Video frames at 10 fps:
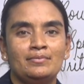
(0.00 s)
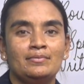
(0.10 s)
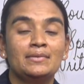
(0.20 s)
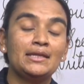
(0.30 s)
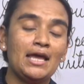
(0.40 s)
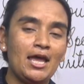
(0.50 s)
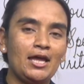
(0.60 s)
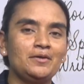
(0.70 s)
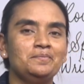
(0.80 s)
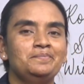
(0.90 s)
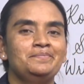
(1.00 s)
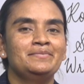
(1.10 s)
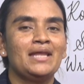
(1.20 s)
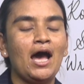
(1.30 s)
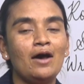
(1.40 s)
Then,
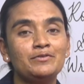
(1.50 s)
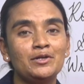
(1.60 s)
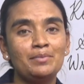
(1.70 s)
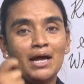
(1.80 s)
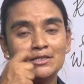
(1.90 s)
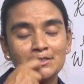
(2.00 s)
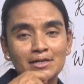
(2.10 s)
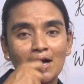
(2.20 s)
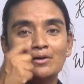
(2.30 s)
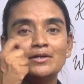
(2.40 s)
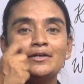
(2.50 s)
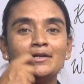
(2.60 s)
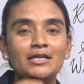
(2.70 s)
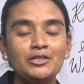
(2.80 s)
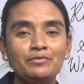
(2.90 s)
after brushing our
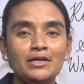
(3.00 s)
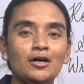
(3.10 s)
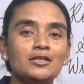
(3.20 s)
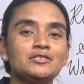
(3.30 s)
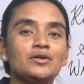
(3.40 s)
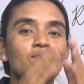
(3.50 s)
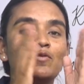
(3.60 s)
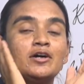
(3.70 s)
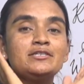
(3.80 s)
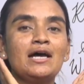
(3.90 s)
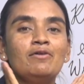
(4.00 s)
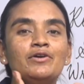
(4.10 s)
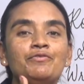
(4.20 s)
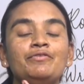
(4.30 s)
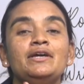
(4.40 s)
teeth, we also wash our
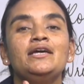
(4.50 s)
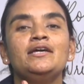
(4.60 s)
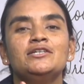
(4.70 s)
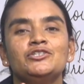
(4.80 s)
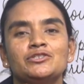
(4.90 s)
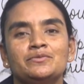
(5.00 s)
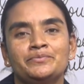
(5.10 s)
face.